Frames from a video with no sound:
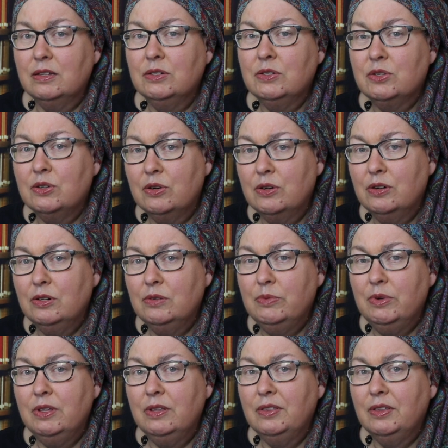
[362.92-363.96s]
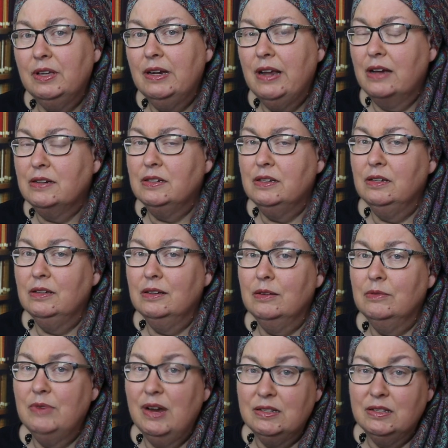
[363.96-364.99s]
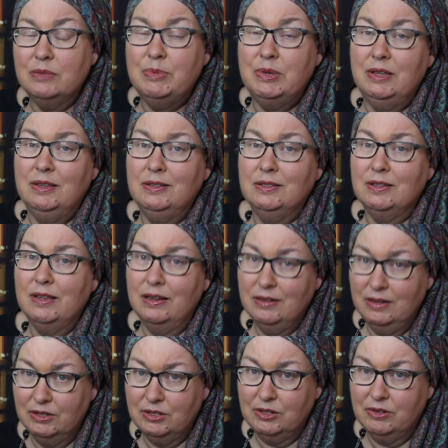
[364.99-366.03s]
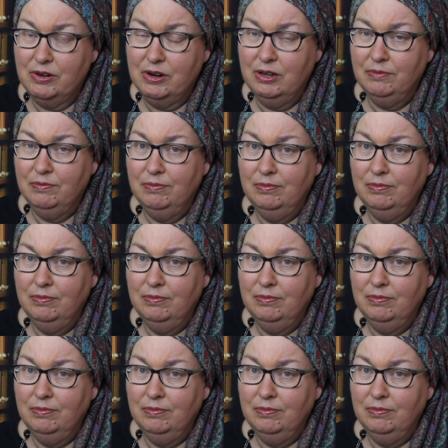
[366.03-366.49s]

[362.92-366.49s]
concerned with connecting recipes and history.